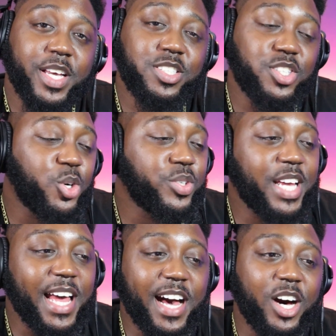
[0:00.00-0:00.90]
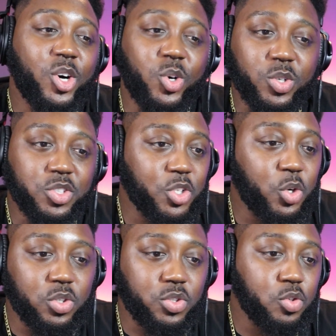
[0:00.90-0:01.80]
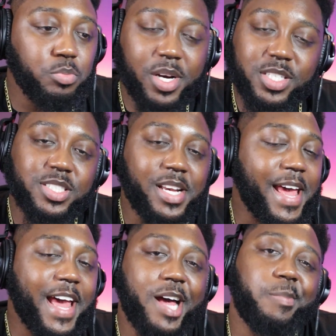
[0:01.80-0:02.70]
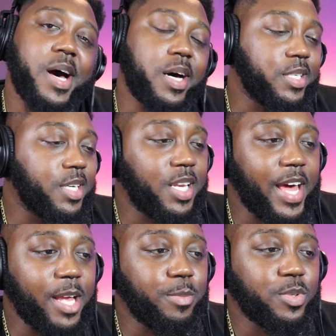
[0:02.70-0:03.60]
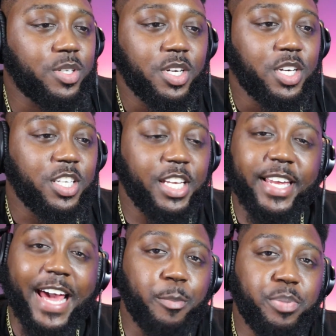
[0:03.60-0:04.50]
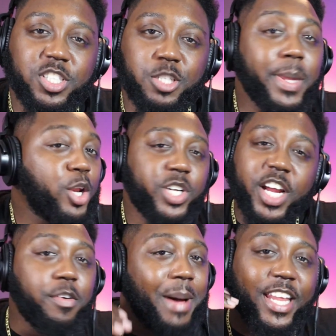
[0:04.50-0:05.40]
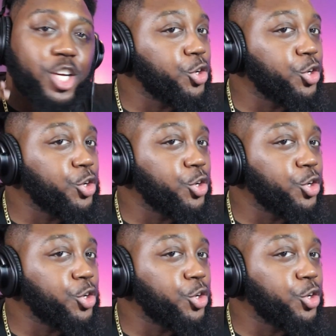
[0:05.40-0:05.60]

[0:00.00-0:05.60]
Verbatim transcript: man, slow down on throwing too much slab out there. Like you ain't gotta put your meat on everybody